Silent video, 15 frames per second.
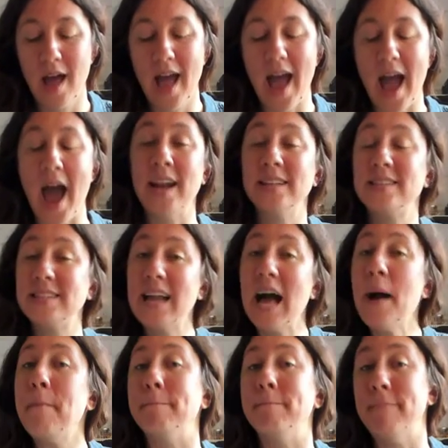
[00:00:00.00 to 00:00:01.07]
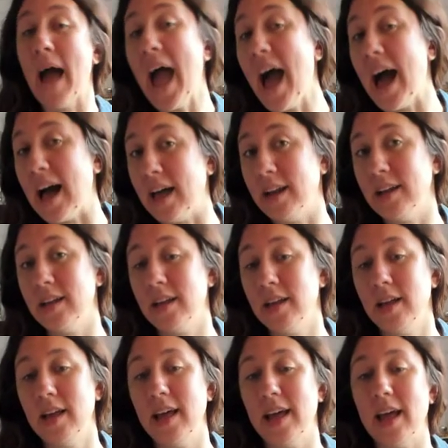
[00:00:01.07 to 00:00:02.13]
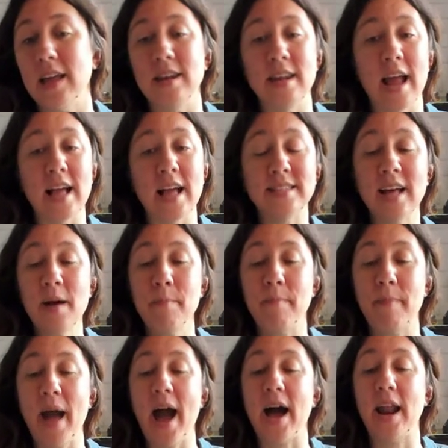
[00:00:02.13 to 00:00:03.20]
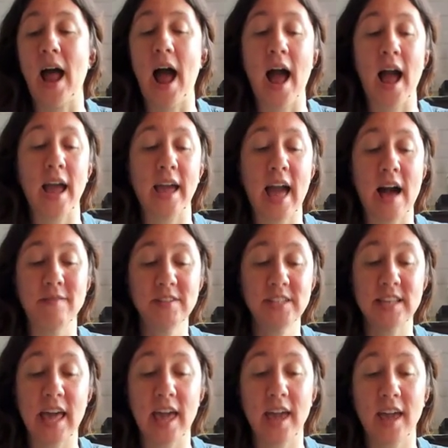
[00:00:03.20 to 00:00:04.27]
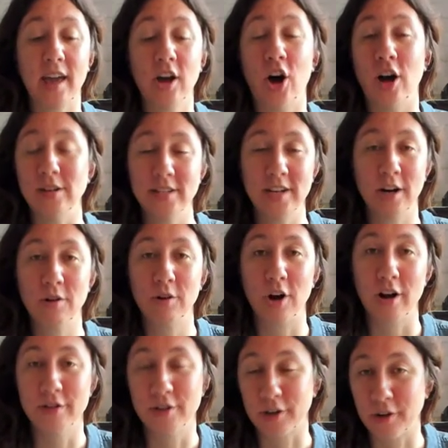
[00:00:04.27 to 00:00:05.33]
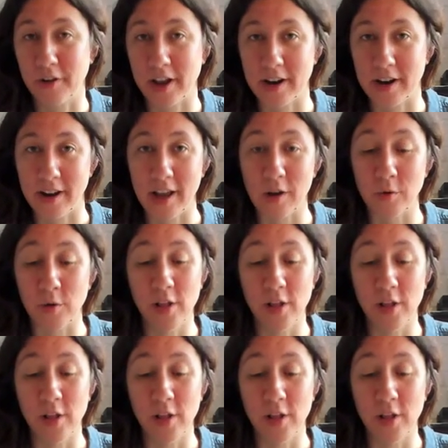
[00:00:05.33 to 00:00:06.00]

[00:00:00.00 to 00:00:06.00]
And it's not bad. It's not bad. I have a saying, all tarot cards are created equal.